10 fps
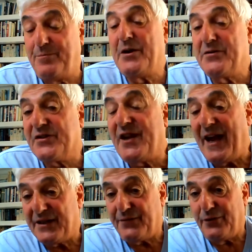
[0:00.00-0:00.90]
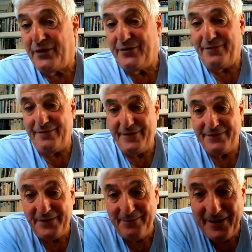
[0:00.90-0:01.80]
Post-tax
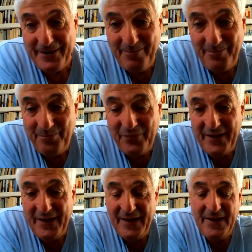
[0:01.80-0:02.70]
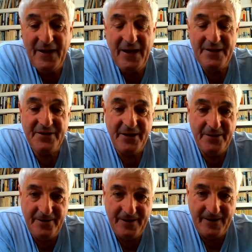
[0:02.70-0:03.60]
450 million.
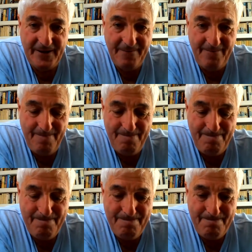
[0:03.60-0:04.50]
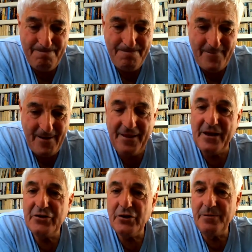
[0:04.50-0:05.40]
So I
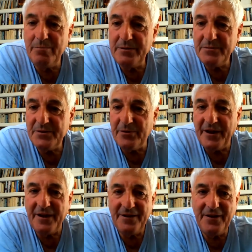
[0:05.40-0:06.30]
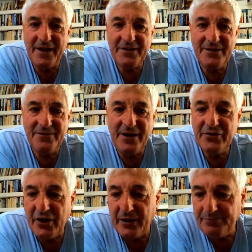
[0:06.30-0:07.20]
then joined Bloomsbury, next
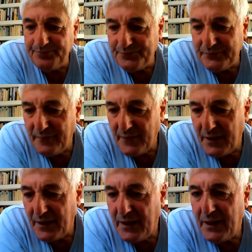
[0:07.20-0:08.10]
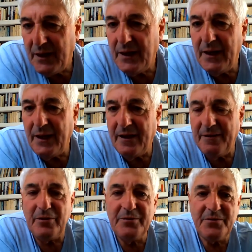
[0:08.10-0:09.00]
adventure.
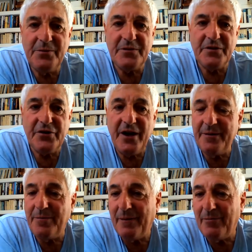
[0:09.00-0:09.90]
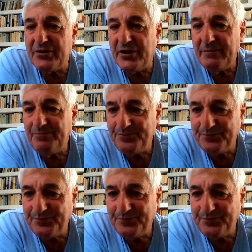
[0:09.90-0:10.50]
Bloomsbury is a trade publisher.